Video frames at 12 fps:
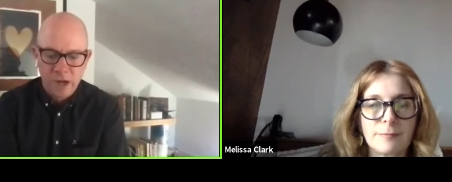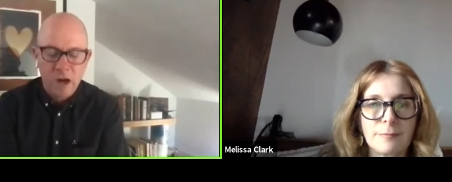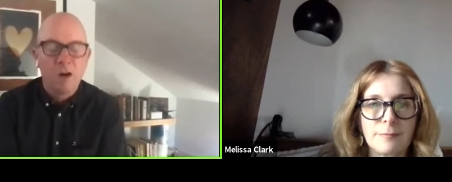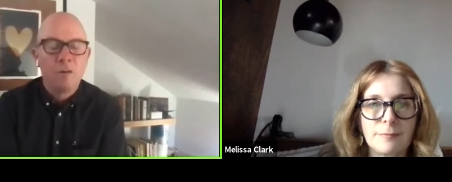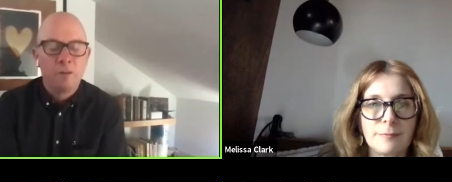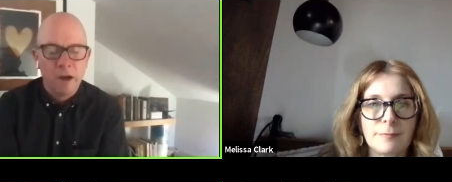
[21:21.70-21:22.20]

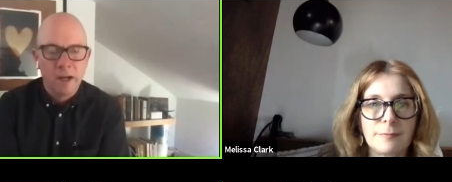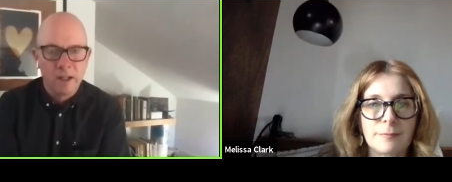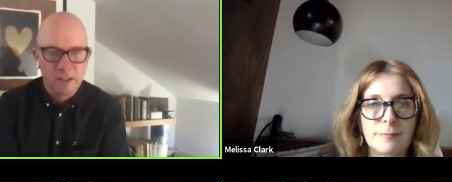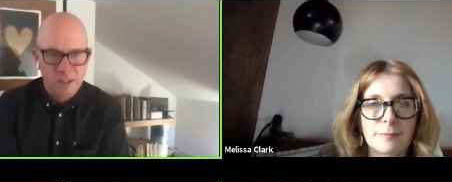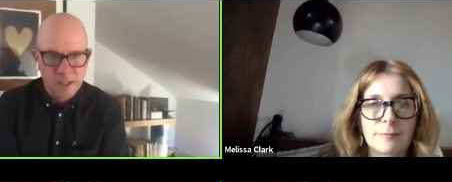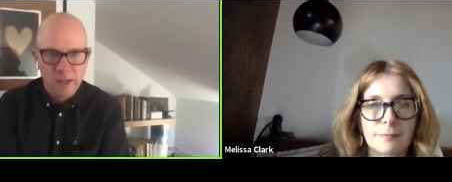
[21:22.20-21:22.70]
Speaker 1: terrifying
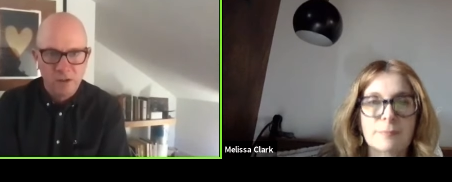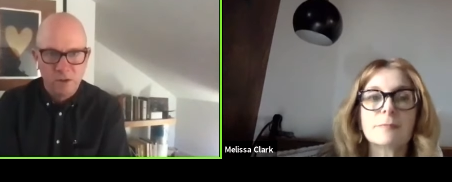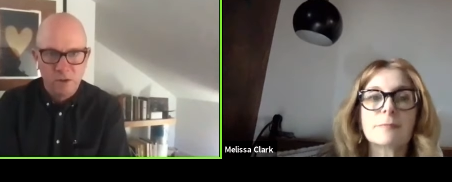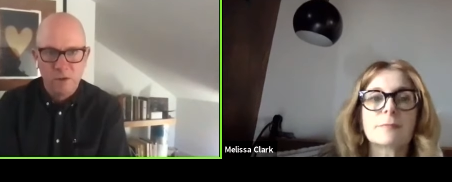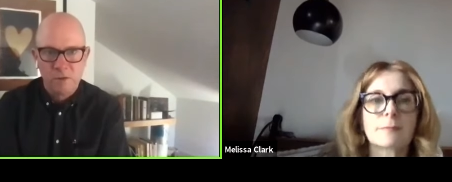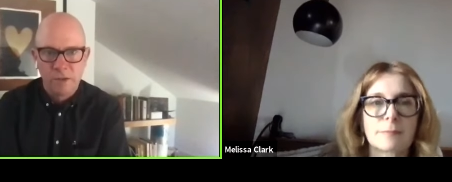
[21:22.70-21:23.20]

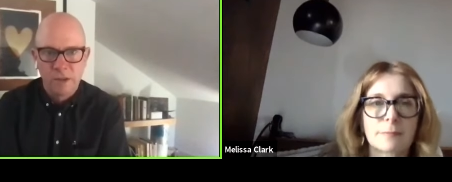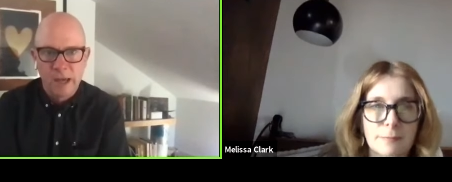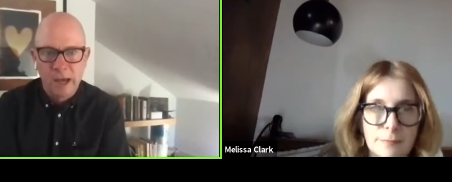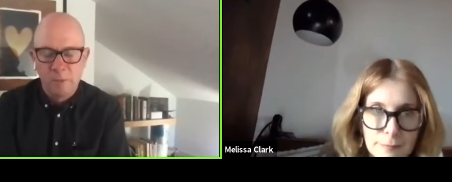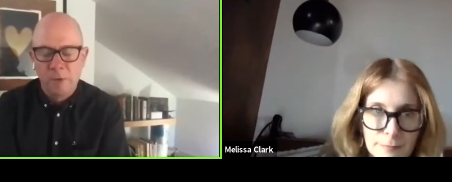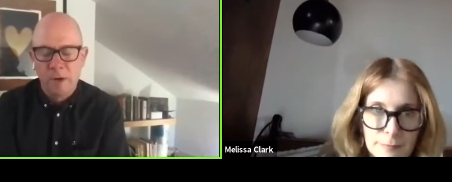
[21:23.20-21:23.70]
center of the
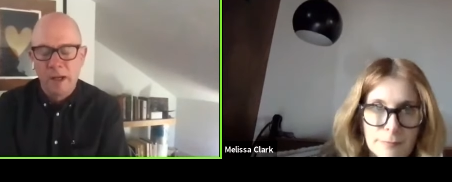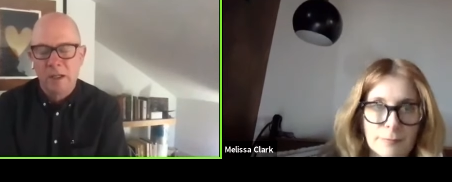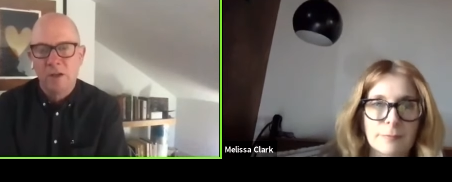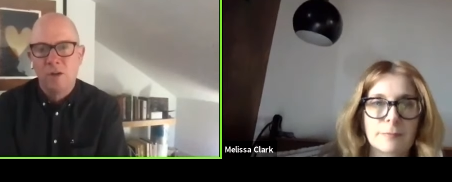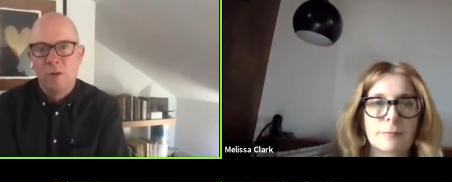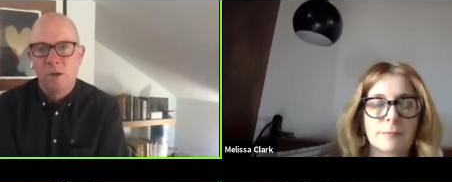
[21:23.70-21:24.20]
outbreak
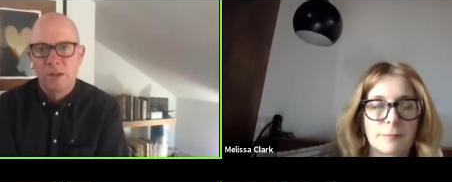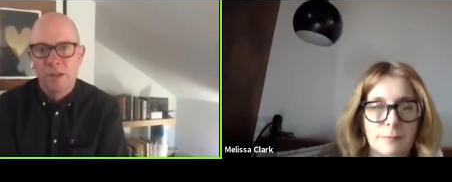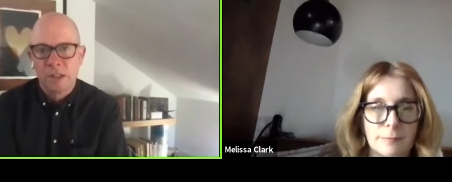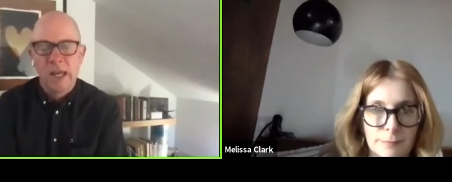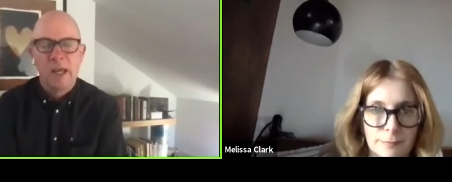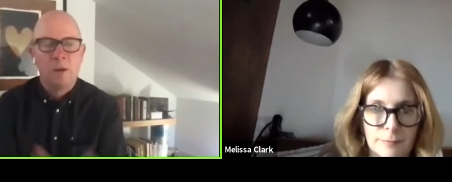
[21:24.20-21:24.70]
in New York
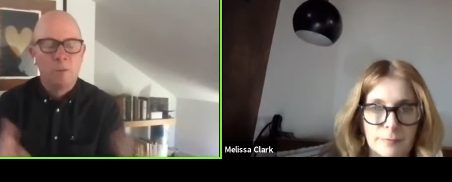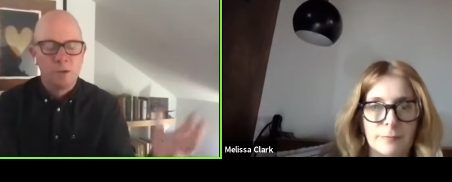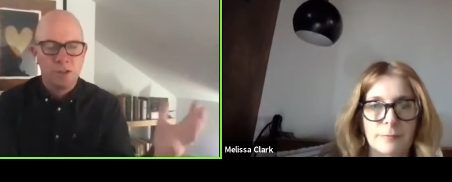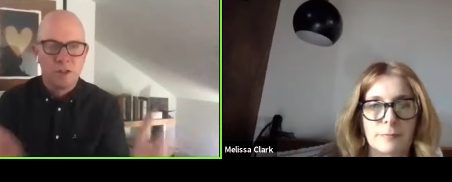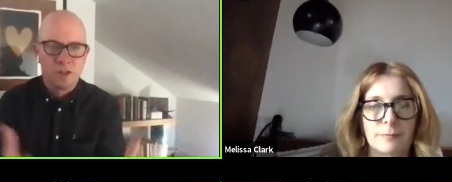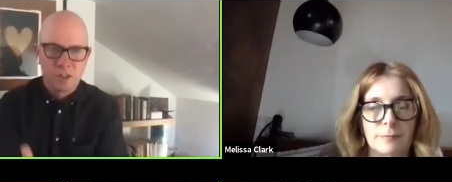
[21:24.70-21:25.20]
State,
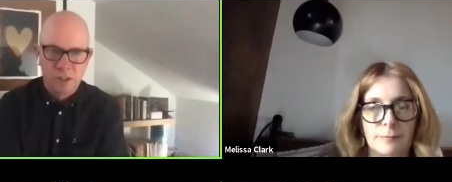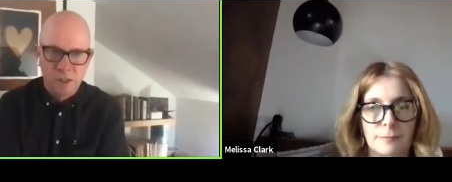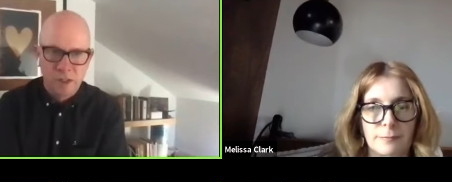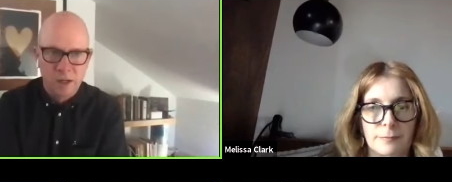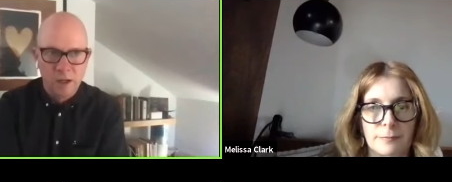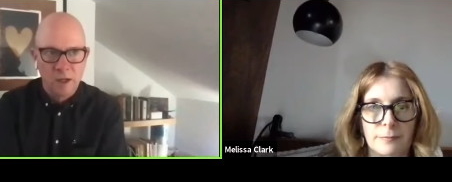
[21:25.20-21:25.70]
which is
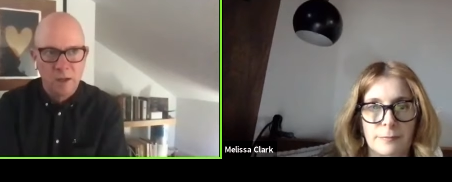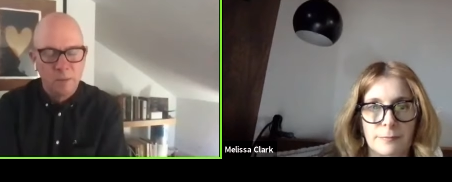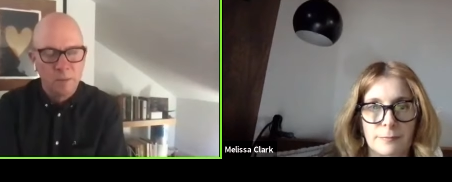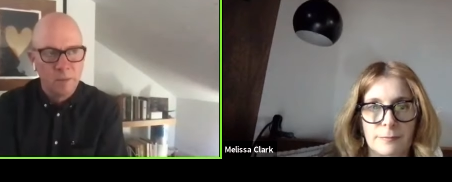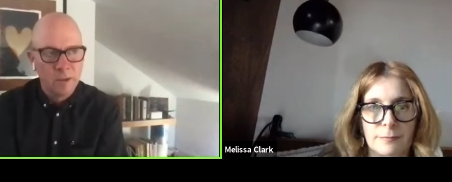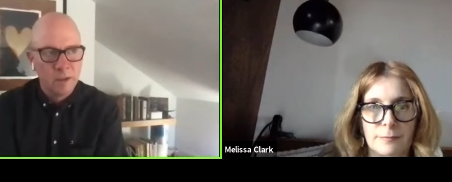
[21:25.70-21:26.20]
uh,
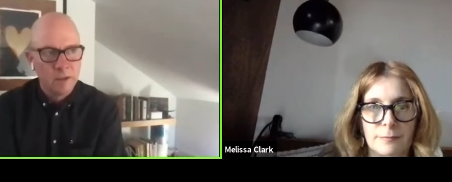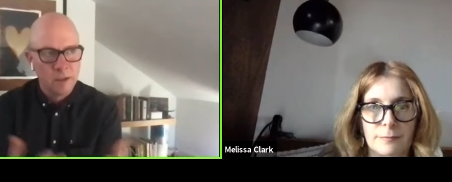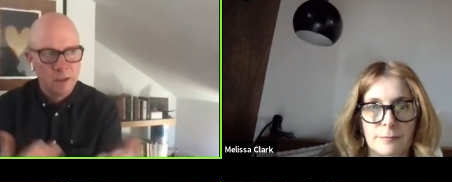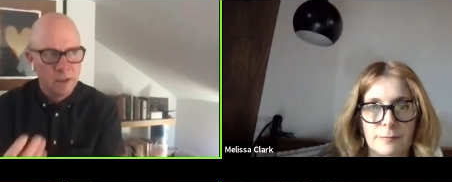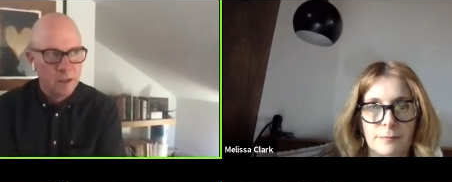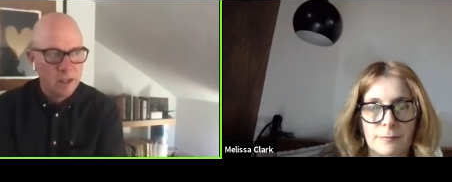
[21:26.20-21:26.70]

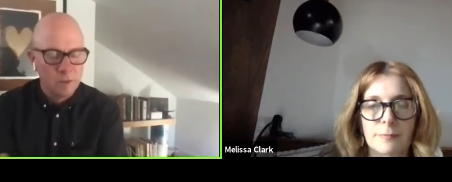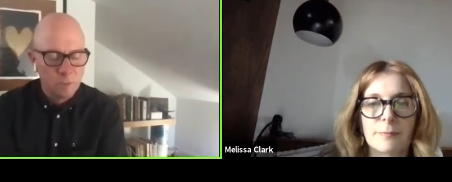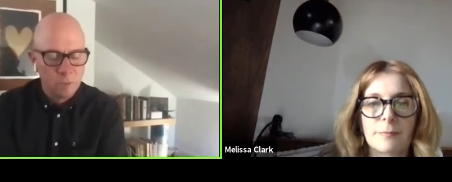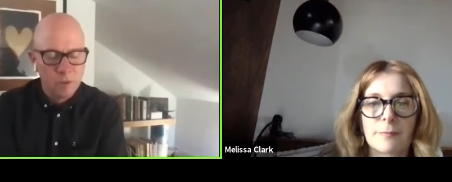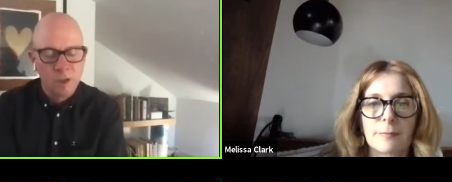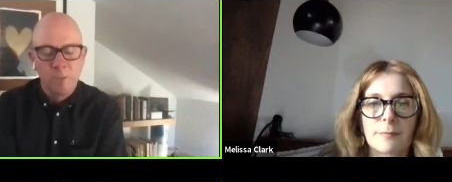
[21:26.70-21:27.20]
in, in,
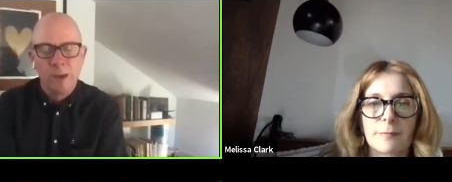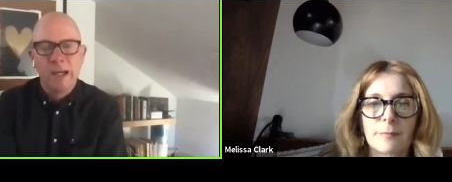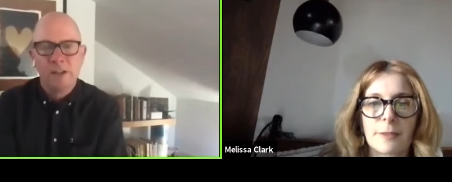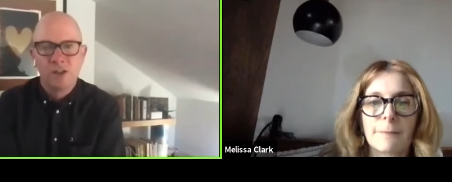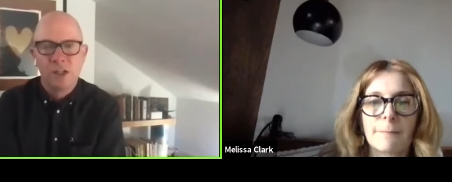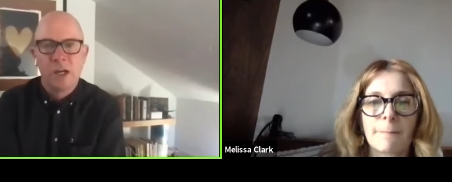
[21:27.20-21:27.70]
really
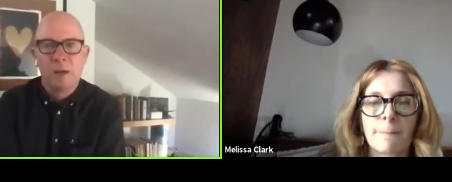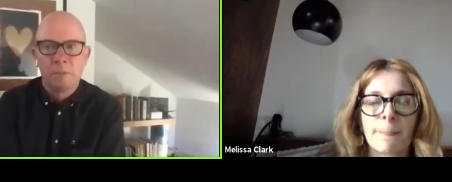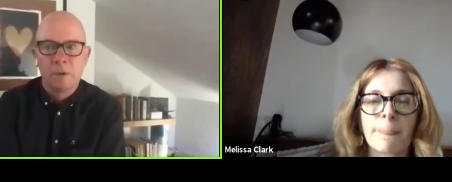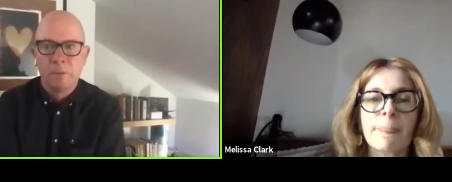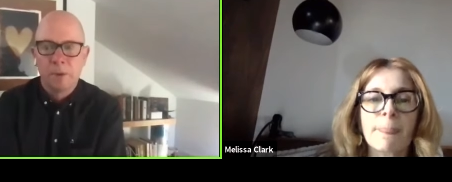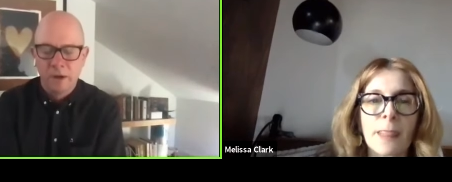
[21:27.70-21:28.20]
bad shape
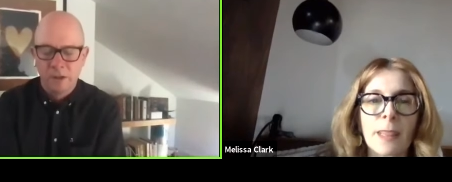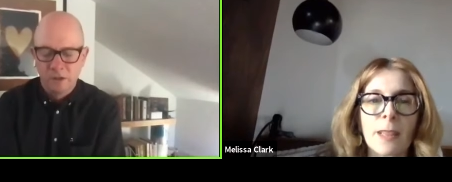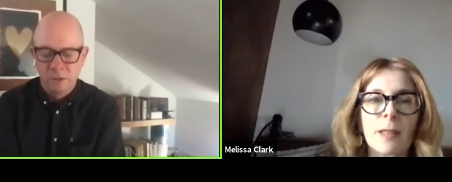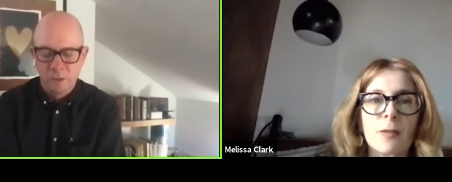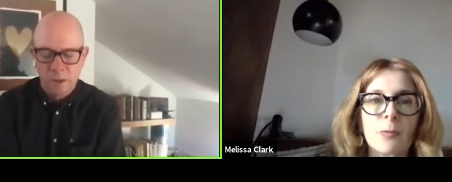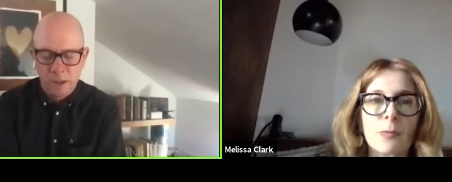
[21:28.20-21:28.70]
compared
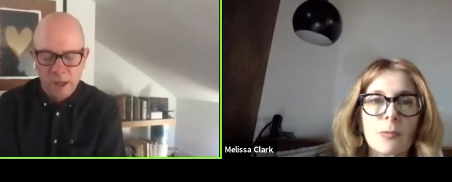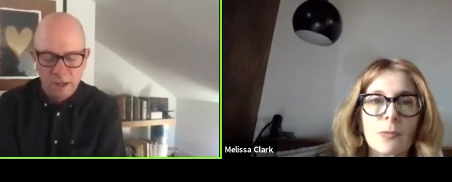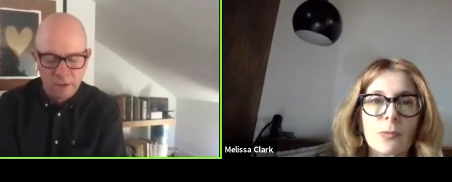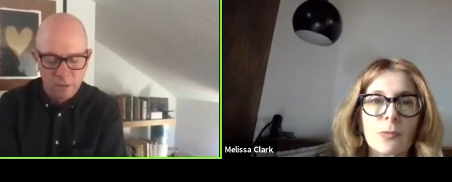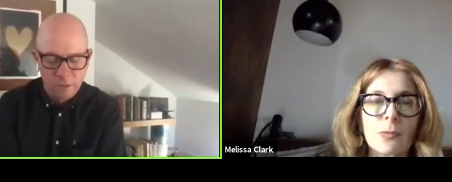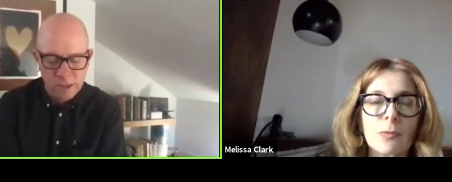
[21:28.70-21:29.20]
to a lot
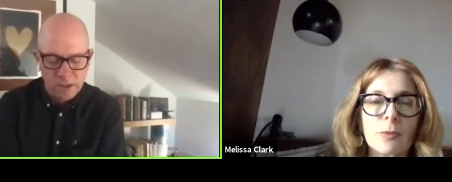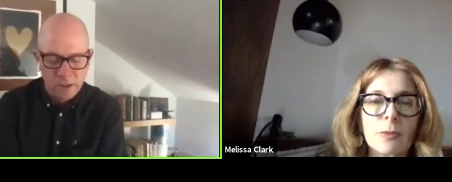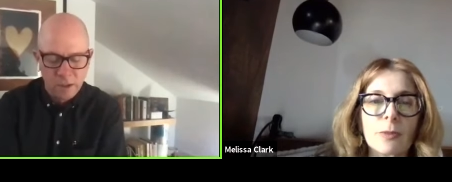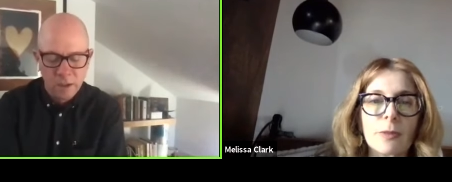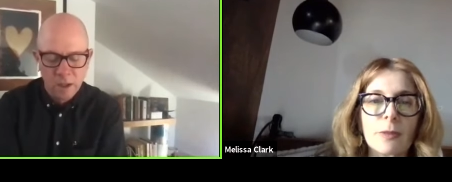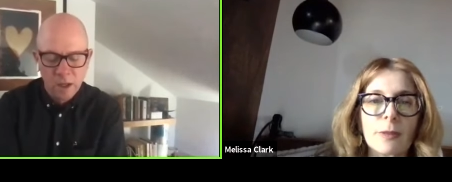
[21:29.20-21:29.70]
of the rest of
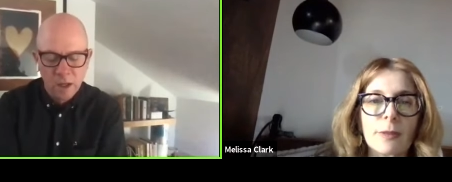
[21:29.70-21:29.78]
the